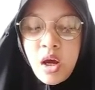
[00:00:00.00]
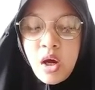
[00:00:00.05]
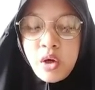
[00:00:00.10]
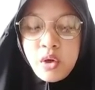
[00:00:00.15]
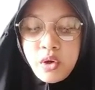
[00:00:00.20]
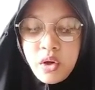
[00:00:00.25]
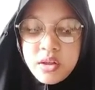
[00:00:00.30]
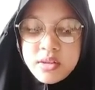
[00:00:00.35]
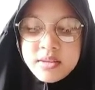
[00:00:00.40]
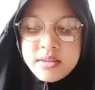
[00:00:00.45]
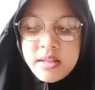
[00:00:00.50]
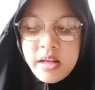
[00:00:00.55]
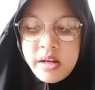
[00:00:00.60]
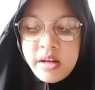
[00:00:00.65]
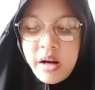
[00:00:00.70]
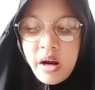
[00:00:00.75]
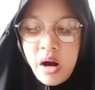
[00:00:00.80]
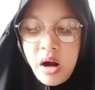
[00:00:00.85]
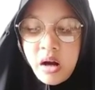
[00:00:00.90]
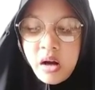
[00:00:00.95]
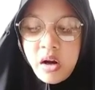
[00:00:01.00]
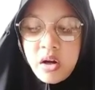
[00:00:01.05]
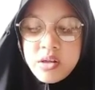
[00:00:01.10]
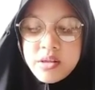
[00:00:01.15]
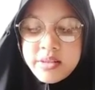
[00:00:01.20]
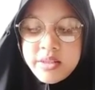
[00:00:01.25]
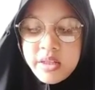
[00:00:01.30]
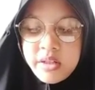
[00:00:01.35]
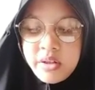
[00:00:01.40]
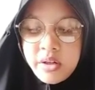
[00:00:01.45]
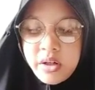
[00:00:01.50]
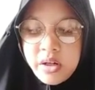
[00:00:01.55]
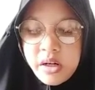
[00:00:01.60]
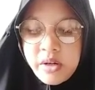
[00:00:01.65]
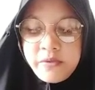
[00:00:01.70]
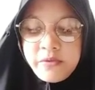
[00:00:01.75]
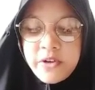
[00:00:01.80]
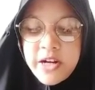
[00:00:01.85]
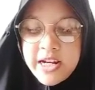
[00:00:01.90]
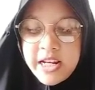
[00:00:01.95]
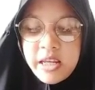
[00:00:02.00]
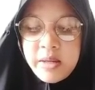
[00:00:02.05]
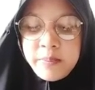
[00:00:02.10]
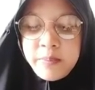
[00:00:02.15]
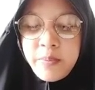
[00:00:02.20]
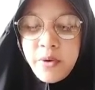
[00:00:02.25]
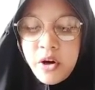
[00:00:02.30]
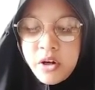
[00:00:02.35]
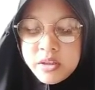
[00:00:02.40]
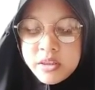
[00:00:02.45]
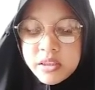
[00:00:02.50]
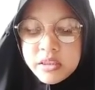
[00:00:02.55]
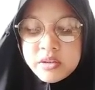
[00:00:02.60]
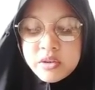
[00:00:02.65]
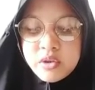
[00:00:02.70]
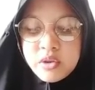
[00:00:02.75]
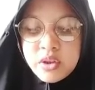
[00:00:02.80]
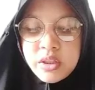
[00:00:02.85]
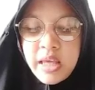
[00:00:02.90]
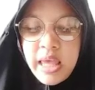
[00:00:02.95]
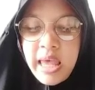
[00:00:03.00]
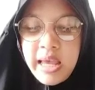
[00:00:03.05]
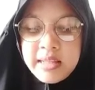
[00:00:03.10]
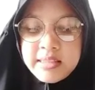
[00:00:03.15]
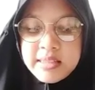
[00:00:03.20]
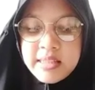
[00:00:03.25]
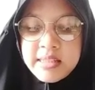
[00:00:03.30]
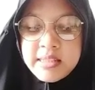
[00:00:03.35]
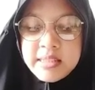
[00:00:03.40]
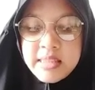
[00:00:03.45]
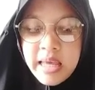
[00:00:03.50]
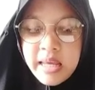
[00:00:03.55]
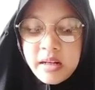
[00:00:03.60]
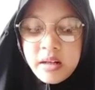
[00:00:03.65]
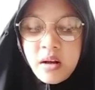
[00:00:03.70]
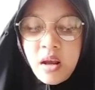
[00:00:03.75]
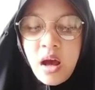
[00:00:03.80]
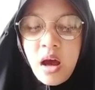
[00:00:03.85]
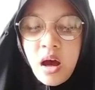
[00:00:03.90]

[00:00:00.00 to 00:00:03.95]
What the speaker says: Goods that are considered very important to the existence